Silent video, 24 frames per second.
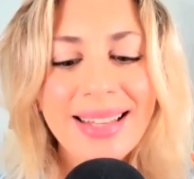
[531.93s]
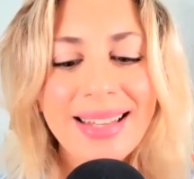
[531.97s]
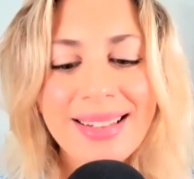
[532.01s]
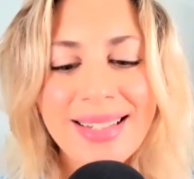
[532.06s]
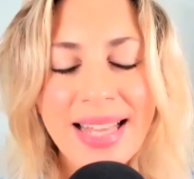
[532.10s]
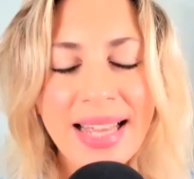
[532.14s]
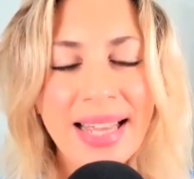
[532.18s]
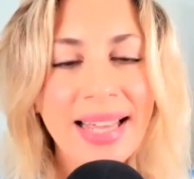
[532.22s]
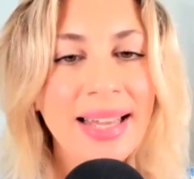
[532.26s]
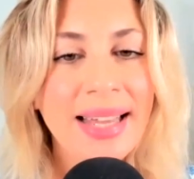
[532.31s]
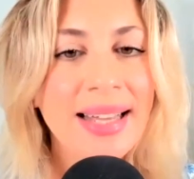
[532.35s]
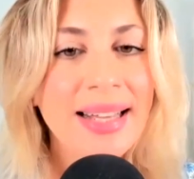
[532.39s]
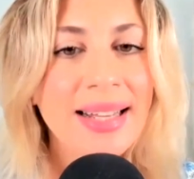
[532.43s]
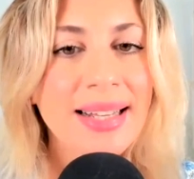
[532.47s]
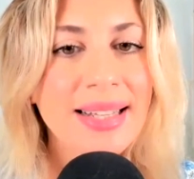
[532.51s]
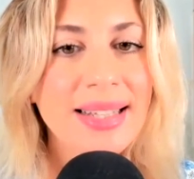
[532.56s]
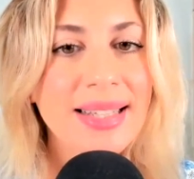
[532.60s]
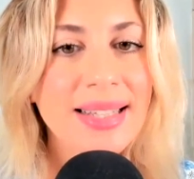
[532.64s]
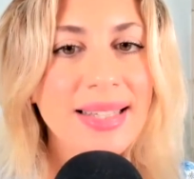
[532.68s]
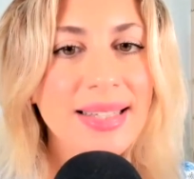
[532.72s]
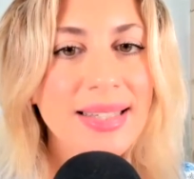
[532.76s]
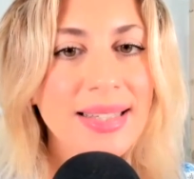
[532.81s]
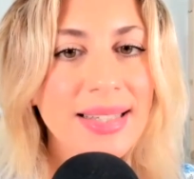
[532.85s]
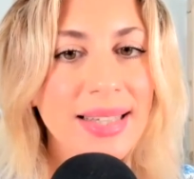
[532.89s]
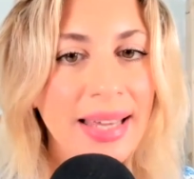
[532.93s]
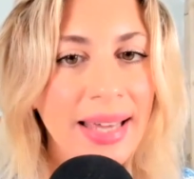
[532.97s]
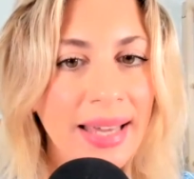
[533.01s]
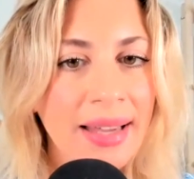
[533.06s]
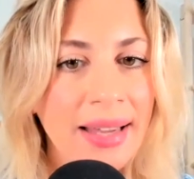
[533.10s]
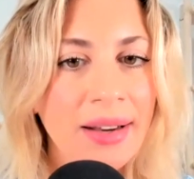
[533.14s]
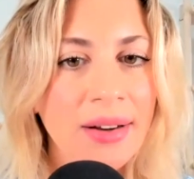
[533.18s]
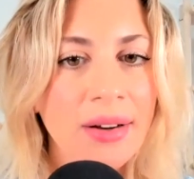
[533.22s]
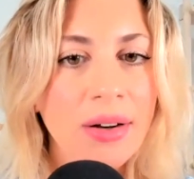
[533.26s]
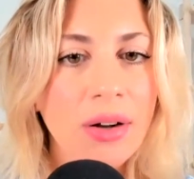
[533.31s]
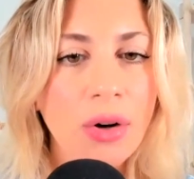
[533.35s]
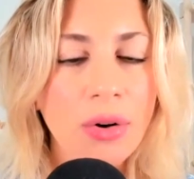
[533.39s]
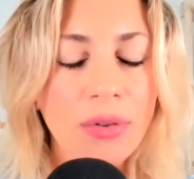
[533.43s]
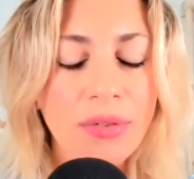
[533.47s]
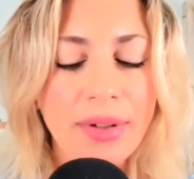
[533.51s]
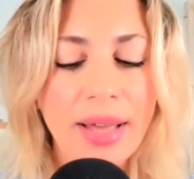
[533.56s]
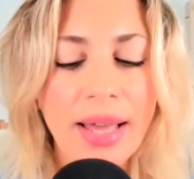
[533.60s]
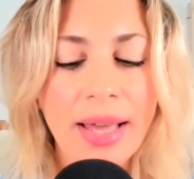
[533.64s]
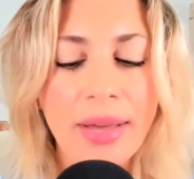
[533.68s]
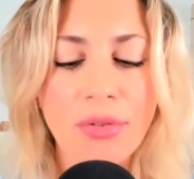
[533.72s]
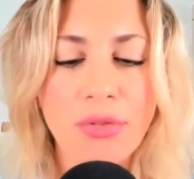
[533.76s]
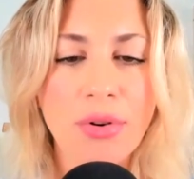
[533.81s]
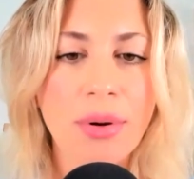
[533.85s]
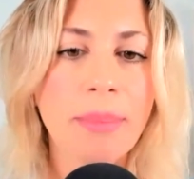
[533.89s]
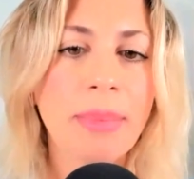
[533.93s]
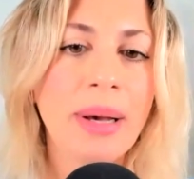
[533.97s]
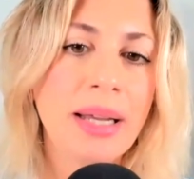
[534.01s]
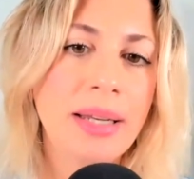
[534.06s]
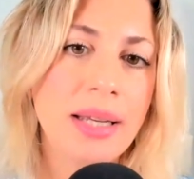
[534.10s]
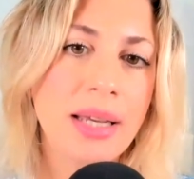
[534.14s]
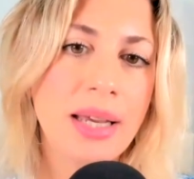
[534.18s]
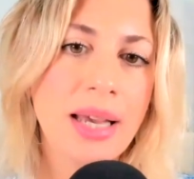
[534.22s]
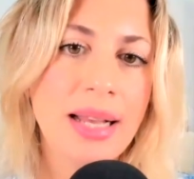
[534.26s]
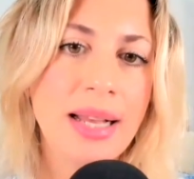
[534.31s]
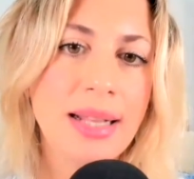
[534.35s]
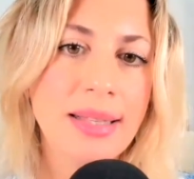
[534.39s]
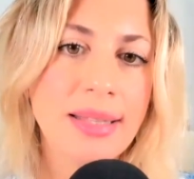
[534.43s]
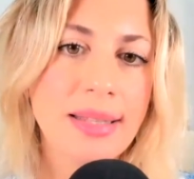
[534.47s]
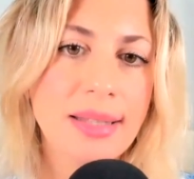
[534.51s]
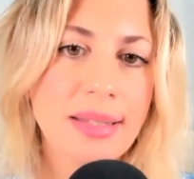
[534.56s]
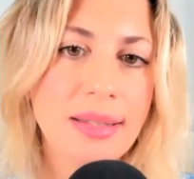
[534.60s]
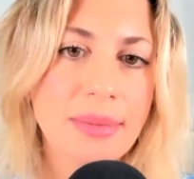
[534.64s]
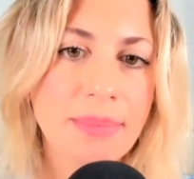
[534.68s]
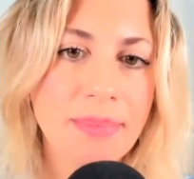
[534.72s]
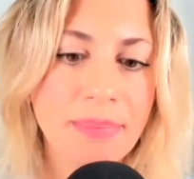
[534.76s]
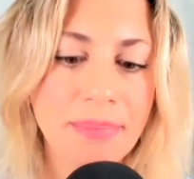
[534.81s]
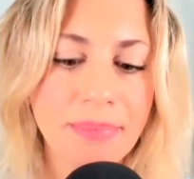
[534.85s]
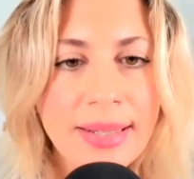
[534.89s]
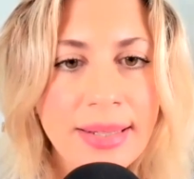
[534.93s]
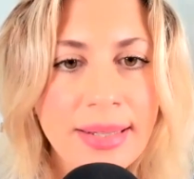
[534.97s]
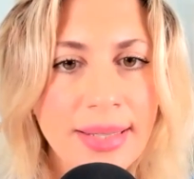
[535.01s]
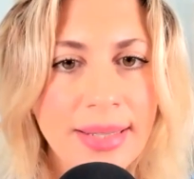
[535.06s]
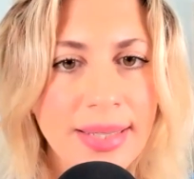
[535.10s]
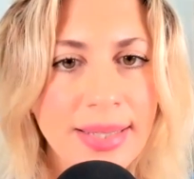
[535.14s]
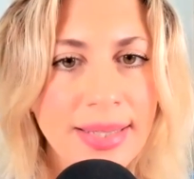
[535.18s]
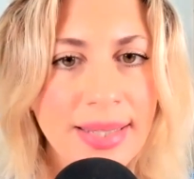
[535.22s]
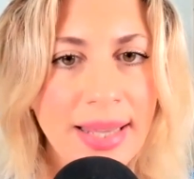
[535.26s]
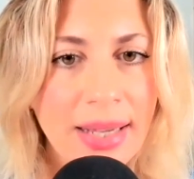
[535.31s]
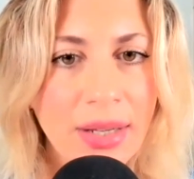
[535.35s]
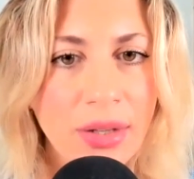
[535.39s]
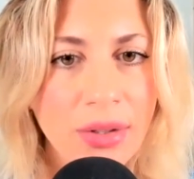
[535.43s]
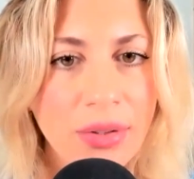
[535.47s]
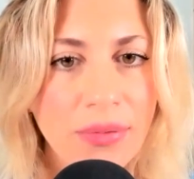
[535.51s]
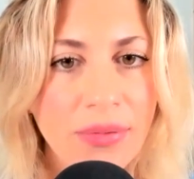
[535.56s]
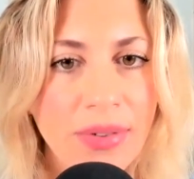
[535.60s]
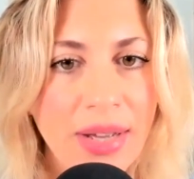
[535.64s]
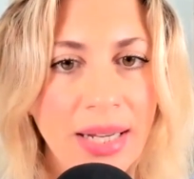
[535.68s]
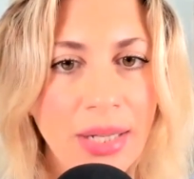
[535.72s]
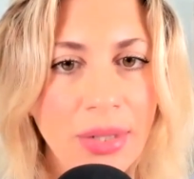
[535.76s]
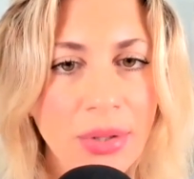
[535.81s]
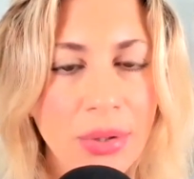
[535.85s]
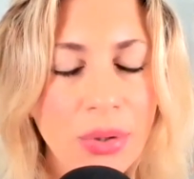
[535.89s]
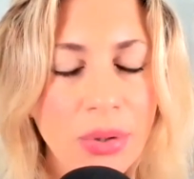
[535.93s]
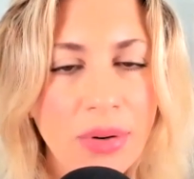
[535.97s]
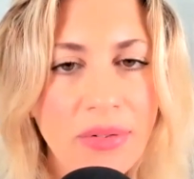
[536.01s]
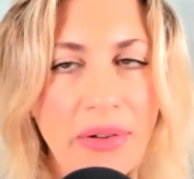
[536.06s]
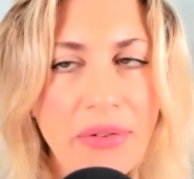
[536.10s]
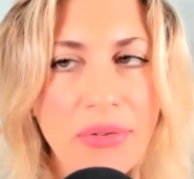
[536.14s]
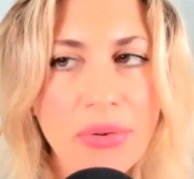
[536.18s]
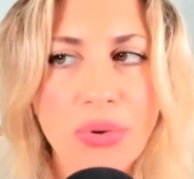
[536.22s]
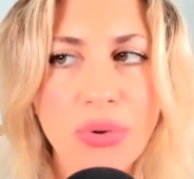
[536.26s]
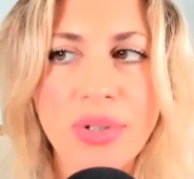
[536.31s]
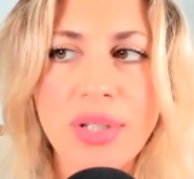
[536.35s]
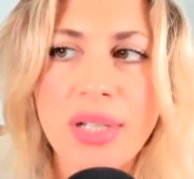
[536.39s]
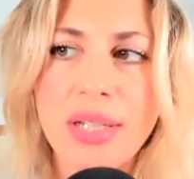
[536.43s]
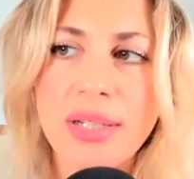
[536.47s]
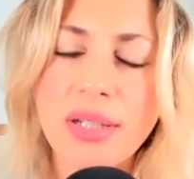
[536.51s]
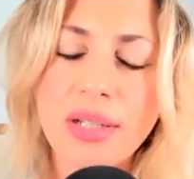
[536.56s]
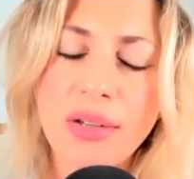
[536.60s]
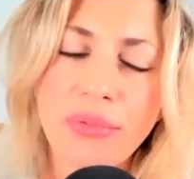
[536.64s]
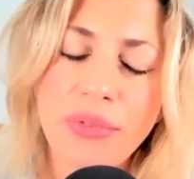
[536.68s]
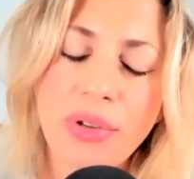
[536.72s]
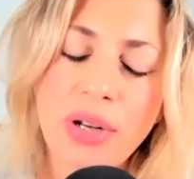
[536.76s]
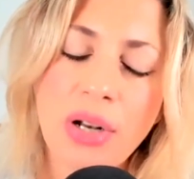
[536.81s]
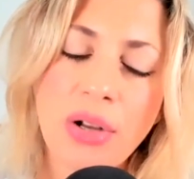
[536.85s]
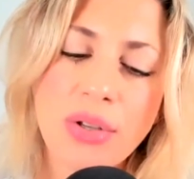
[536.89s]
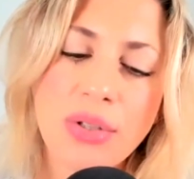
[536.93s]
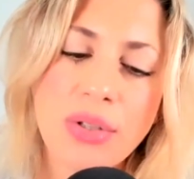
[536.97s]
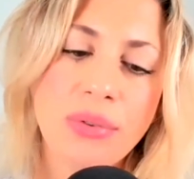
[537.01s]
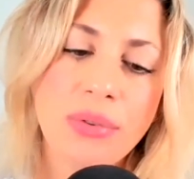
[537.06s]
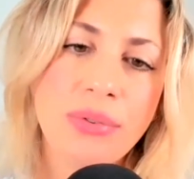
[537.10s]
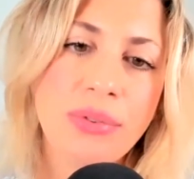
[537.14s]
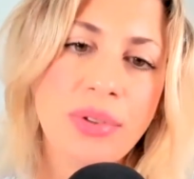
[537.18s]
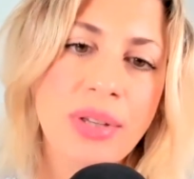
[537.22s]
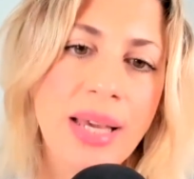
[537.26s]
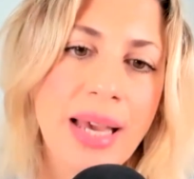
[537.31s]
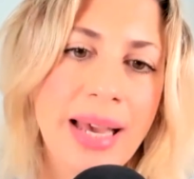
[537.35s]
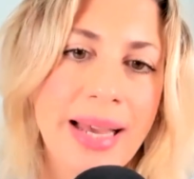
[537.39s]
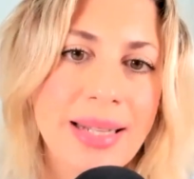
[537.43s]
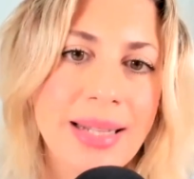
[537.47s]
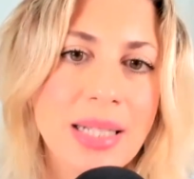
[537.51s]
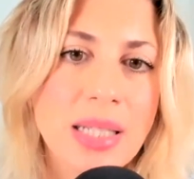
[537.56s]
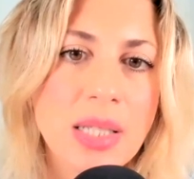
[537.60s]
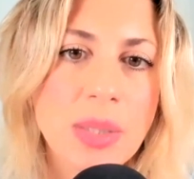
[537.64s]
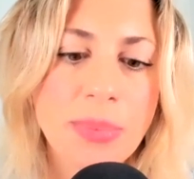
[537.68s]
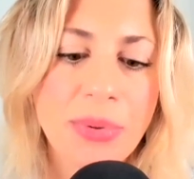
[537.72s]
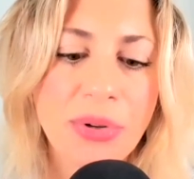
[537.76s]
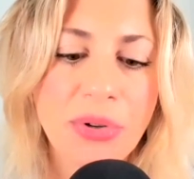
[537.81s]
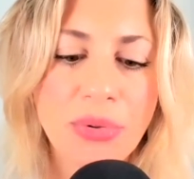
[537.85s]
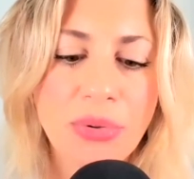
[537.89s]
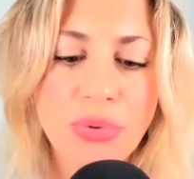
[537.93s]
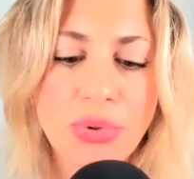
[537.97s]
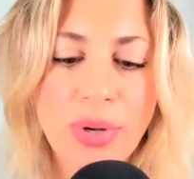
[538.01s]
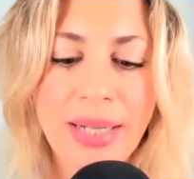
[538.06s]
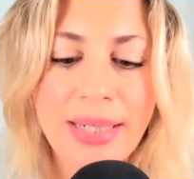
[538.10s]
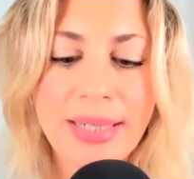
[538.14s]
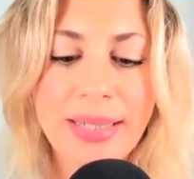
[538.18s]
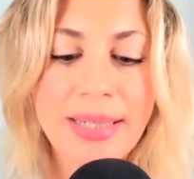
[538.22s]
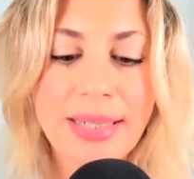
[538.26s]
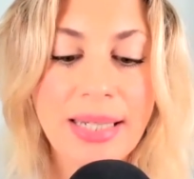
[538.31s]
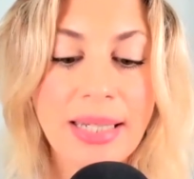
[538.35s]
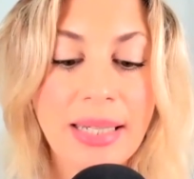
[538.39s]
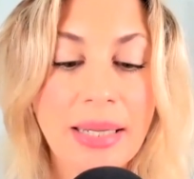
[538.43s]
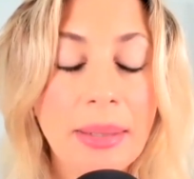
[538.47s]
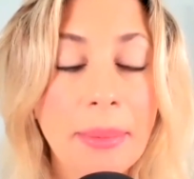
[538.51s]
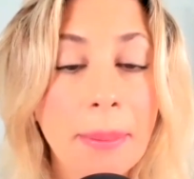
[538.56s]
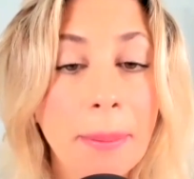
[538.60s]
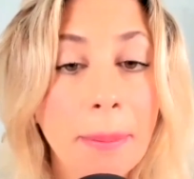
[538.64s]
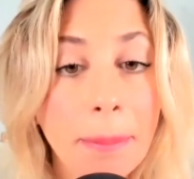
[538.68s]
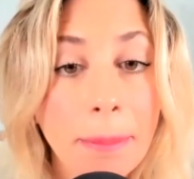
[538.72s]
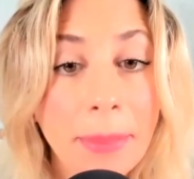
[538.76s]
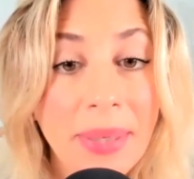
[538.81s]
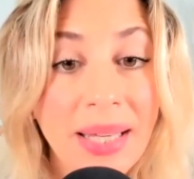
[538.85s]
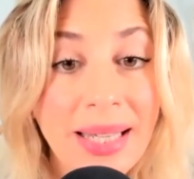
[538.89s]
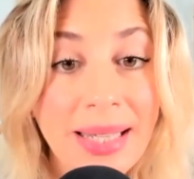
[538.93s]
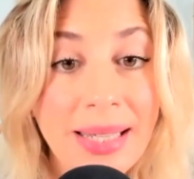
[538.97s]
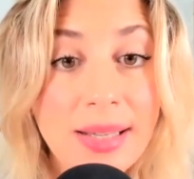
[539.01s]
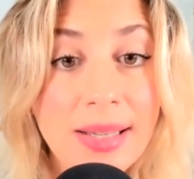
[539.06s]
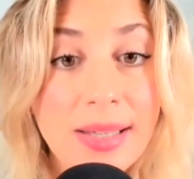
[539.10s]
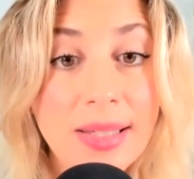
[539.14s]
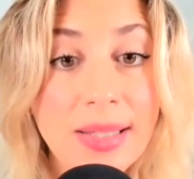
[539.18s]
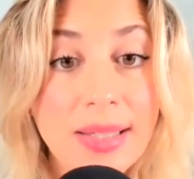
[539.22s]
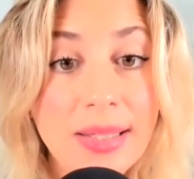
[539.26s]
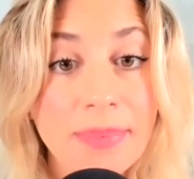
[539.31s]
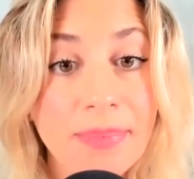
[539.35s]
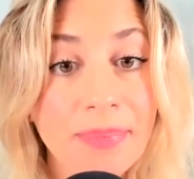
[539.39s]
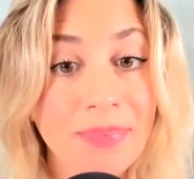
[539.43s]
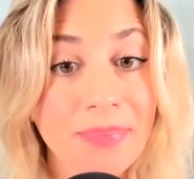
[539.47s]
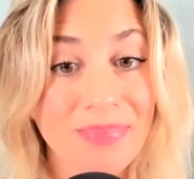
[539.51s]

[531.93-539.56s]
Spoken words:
takes care of everybody else. Second value of Aphroditic philosophy and spirituality, peace,